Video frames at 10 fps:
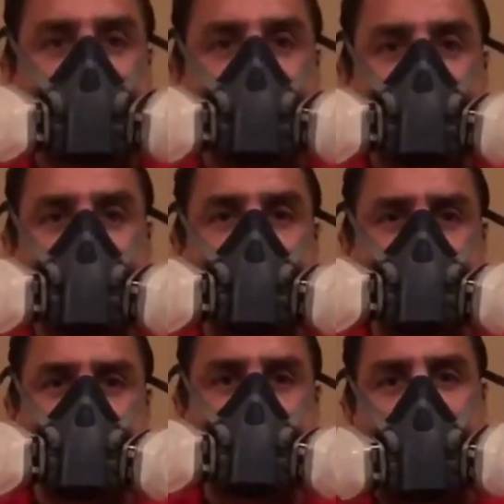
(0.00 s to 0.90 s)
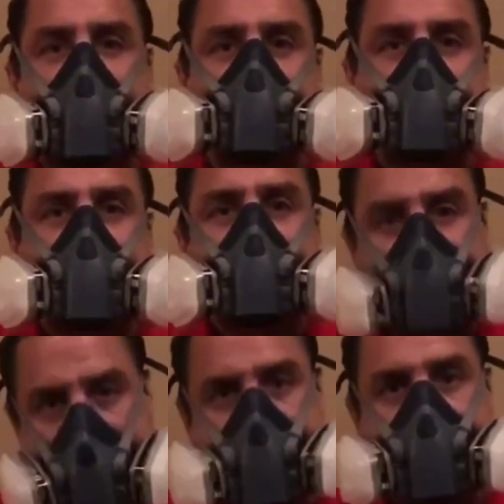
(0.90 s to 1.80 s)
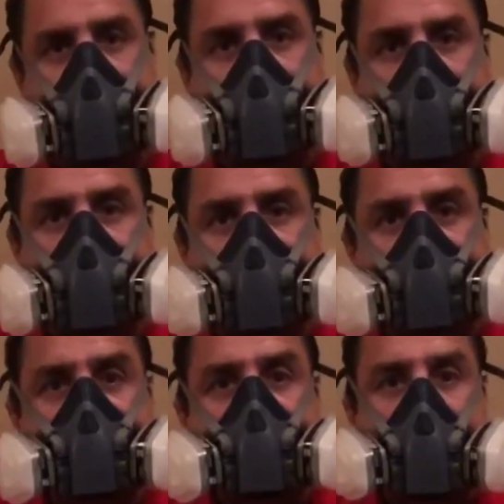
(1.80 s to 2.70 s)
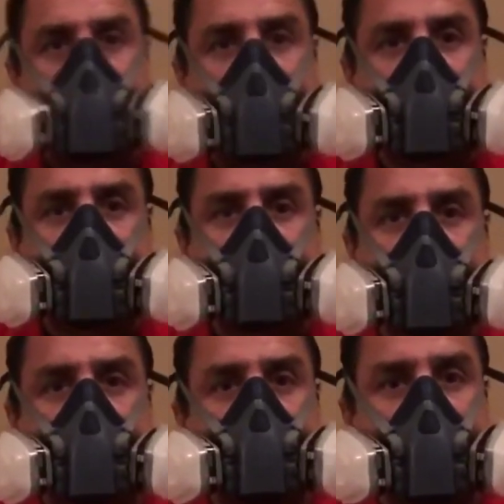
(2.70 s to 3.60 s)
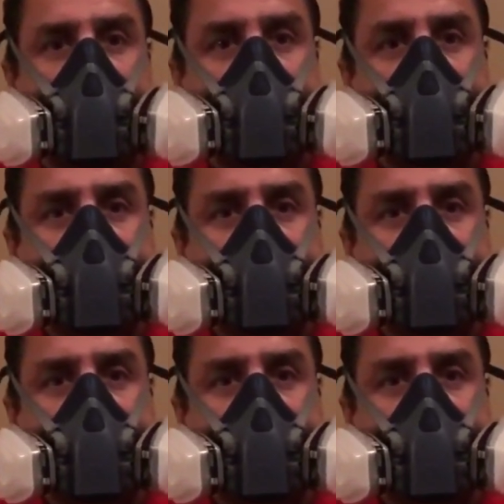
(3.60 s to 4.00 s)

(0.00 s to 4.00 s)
seal-checked respirator. I'm ready to go to work.